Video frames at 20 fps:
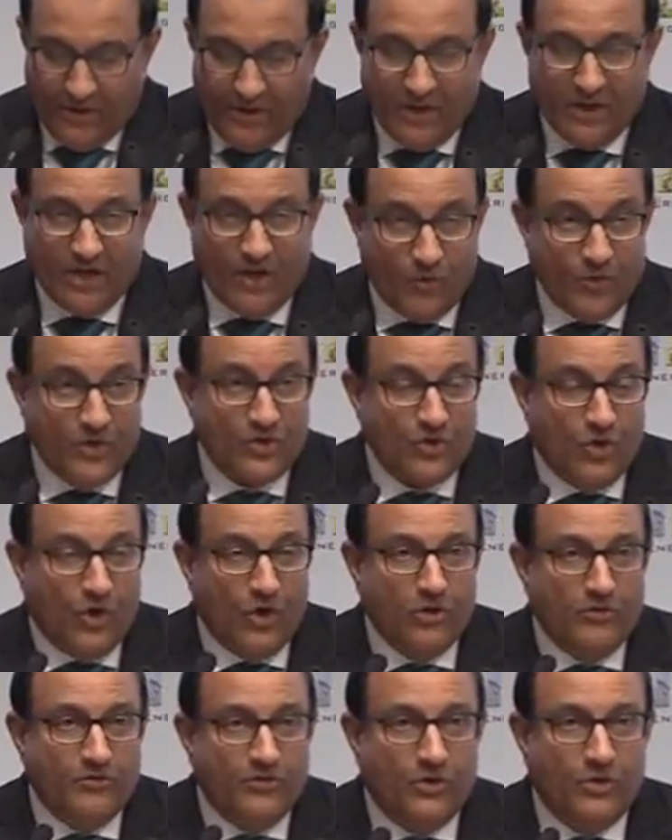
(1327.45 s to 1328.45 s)
And I wish all
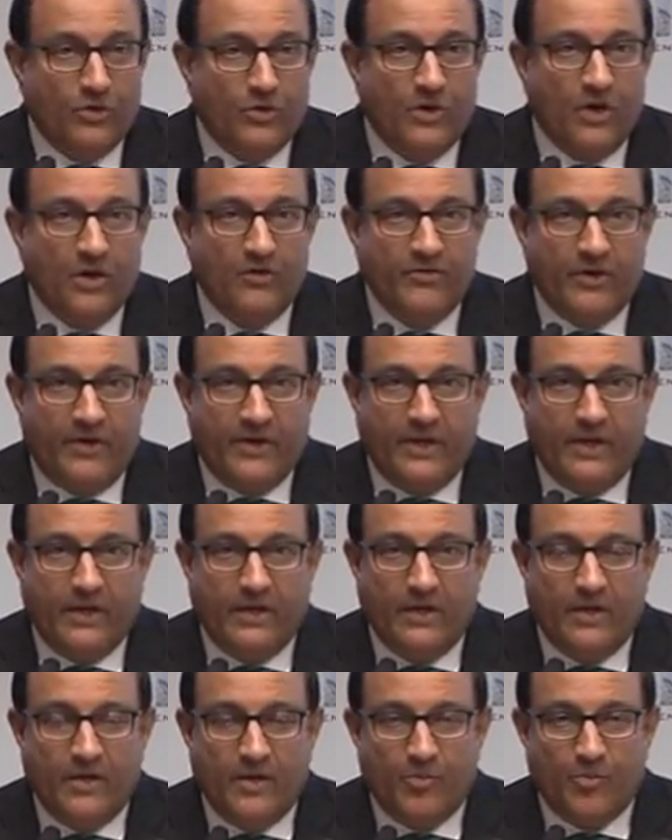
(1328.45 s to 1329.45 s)
of you a very
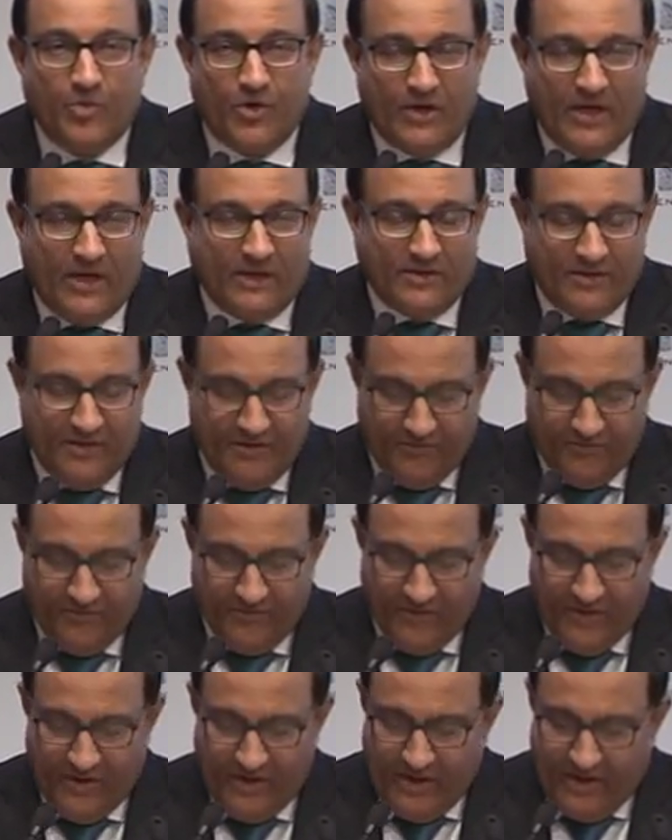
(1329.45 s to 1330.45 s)
productive
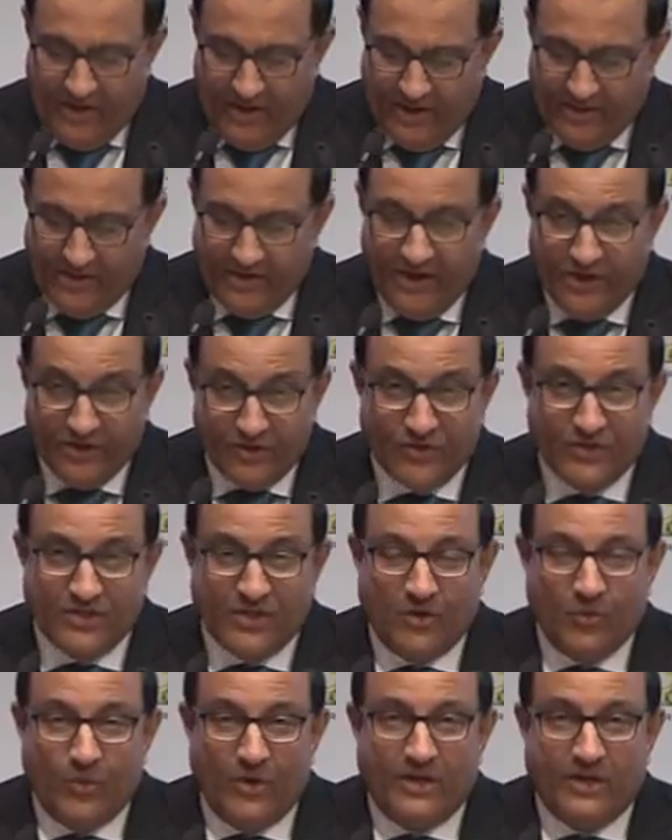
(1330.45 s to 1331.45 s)
and
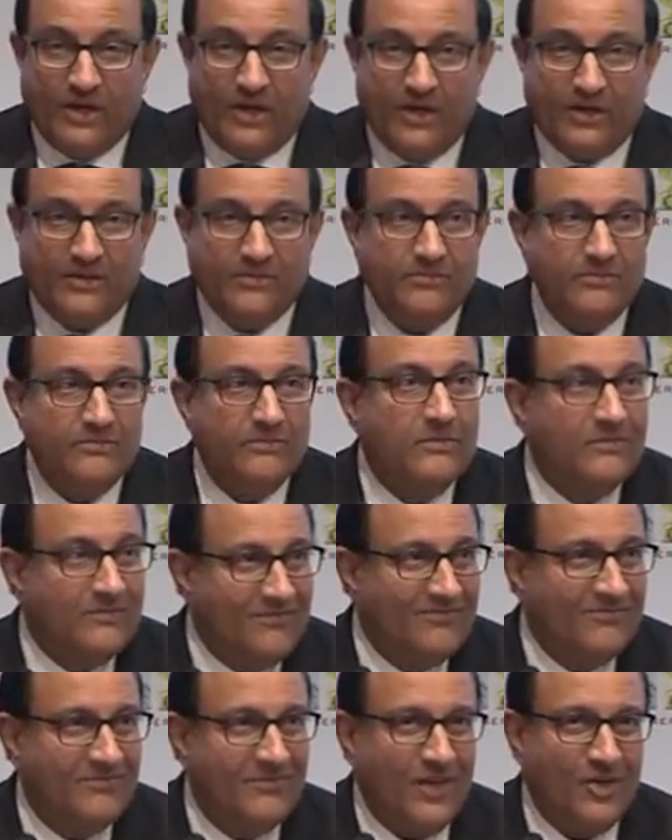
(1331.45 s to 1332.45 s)
interesting week ahead.
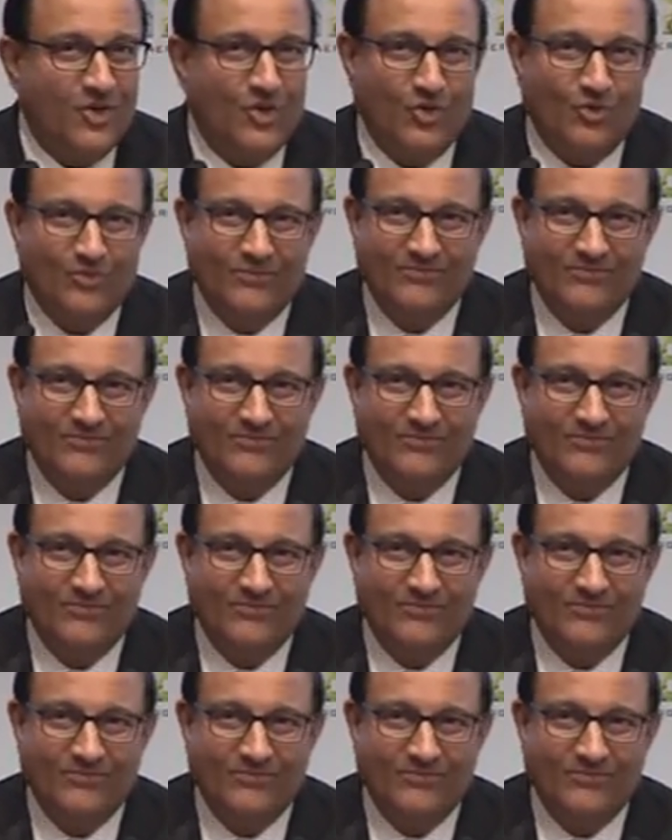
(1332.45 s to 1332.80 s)
Thank you.